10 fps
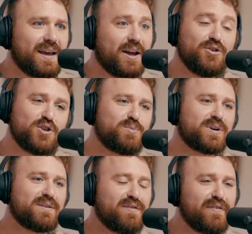and you just
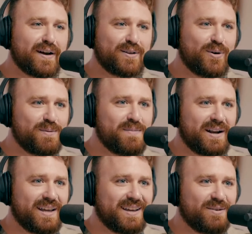booked a fuckload of
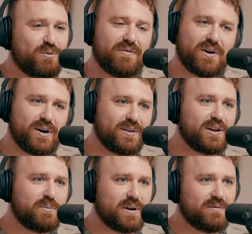money with a very little bit